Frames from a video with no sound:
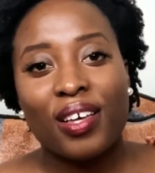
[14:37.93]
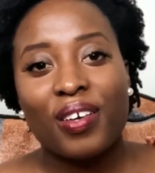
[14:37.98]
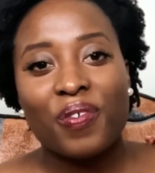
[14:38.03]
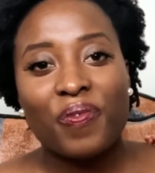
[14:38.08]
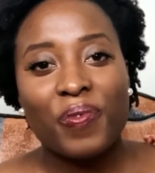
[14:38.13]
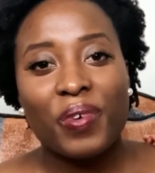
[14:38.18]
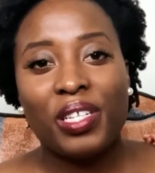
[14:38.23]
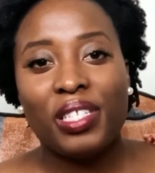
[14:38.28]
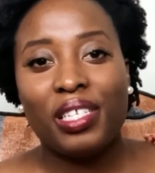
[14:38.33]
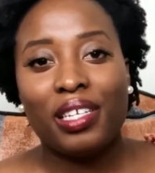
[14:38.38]

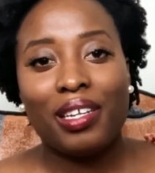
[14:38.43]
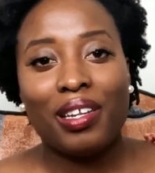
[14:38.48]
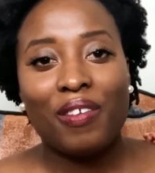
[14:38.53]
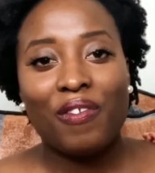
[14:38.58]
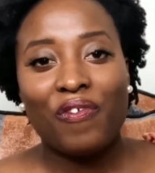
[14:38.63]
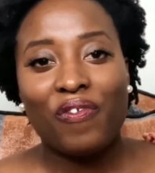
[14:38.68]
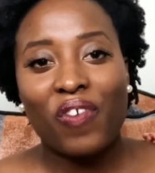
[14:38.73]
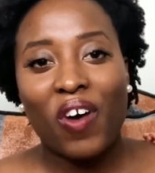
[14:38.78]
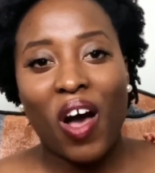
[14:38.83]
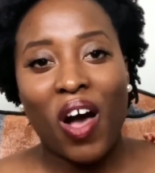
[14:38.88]
We didn't
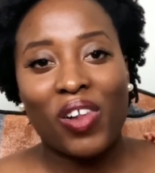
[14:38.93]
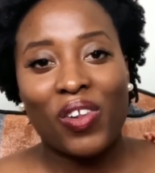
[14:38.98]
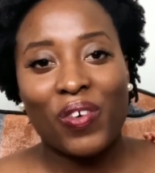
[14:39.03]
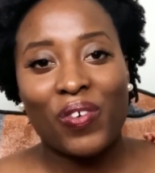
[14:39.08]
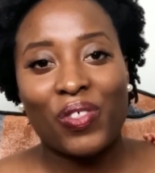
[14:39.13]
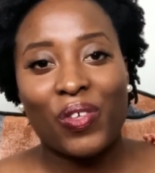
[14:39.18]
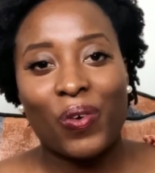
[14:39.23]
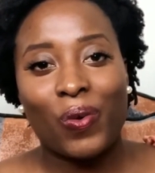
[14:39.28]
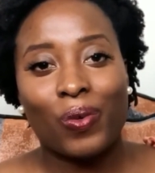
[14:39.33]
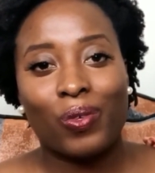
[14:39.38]
follow
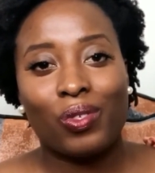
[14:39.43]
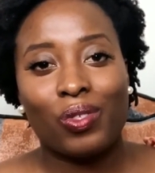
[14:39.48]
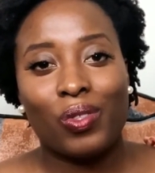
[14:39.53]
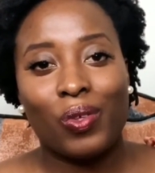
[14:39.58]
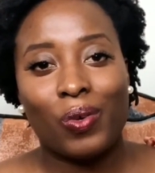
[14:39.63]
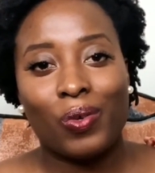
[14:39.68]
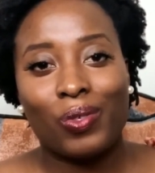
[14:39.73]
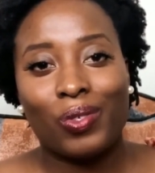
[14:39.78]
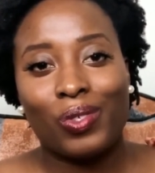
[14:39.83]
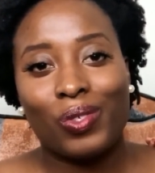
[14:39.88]

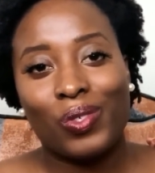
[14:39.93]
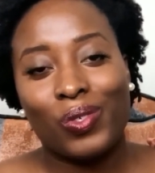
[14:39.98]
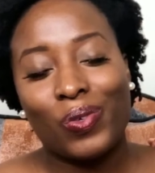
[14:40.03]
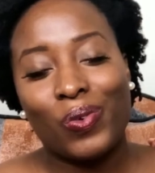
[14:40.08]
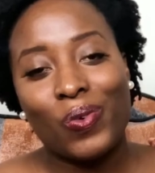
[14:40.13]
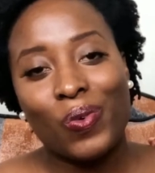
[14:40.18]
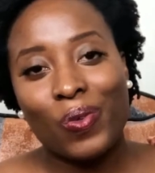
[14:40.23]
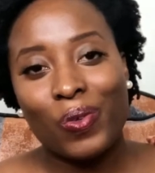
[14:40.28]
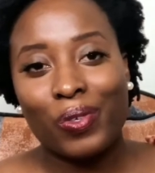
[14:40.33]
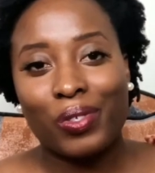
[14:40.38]
those
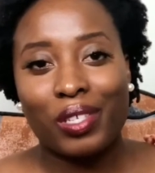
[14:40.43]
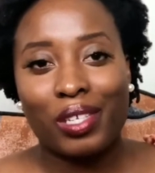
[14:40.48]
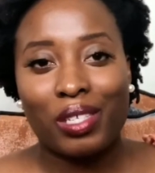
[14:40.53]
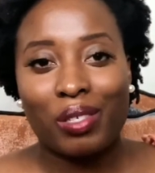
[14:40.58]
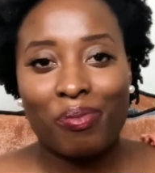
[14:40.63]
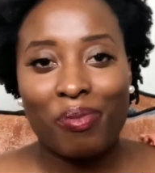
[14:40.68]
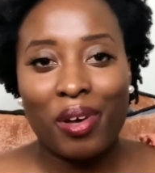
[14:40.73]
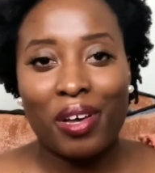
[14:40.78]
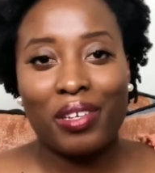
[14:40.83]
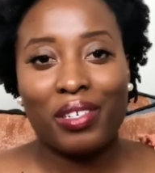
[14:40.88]
tools as
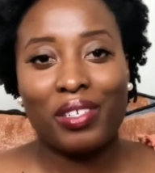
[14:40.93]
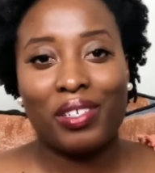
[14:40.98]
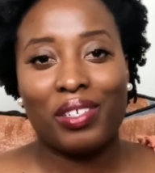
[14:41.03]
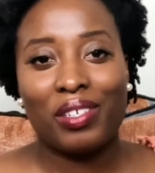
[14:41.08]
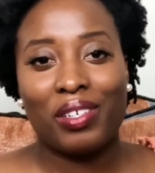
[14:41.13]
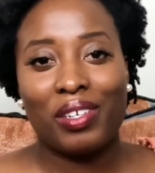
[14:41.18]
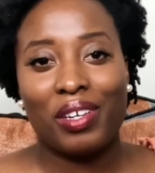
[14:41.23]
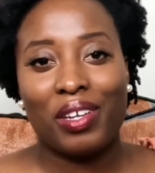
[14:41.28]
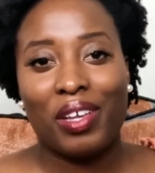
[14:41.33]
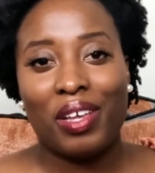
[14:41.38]
much
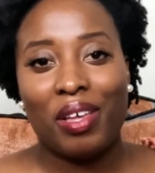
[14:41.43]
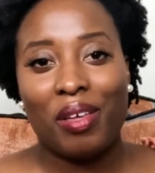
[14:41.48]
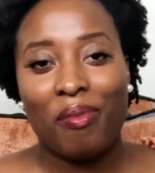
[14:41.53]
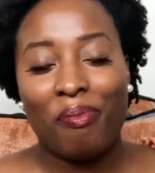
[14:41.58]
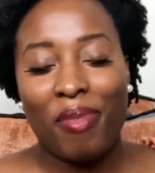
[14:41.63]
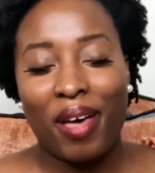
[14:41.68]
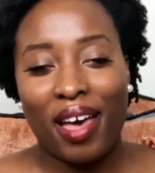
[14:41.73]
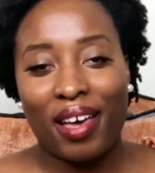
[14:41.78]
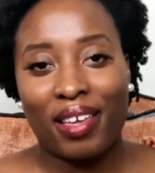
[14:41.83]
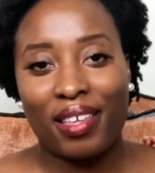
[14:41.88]

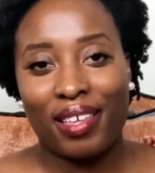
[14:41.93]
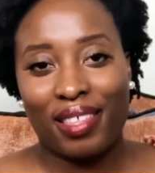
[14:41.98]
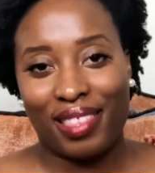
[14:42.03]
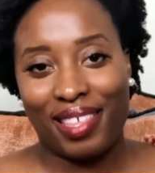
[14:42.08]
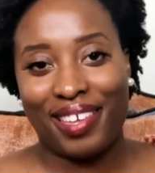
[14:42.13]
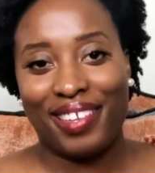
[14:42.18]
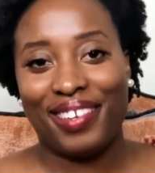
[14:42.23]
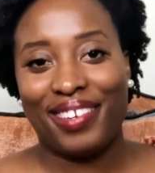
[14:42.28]
back then.